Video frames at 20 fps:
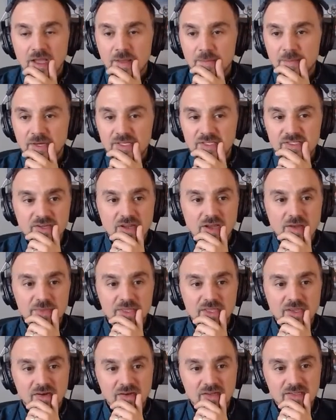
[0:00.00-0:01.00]
I'm going to
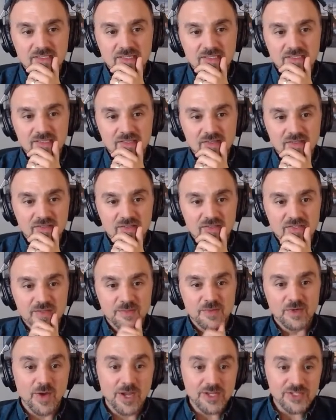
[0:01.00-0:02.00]
stop here because I see that there's
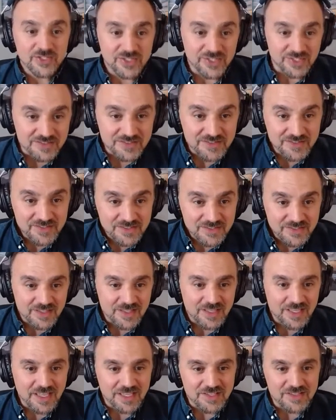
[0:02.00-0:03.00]
some questions,
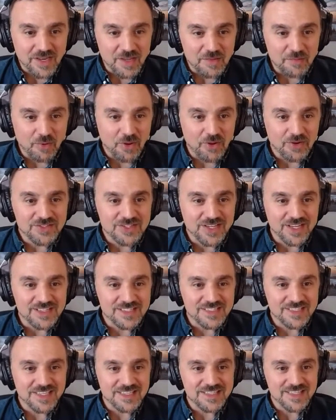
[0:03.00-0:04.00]
and I apologize
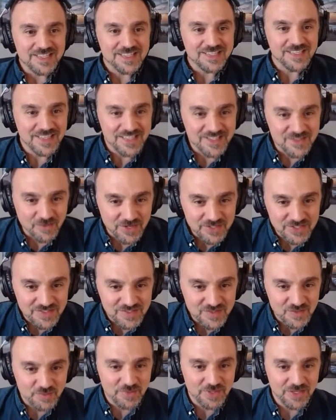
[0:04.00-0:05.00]
because I think these
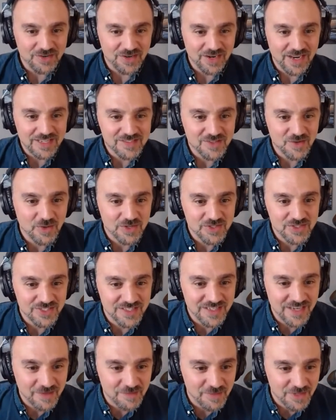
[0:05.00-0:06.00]
questions. So Peter asked a
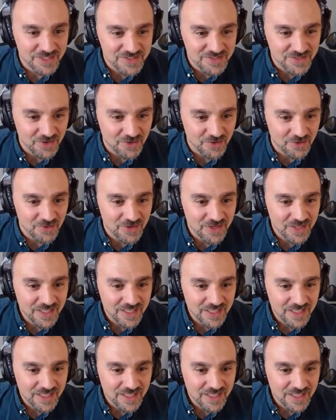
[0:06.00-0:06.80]
question 9 minutes ago.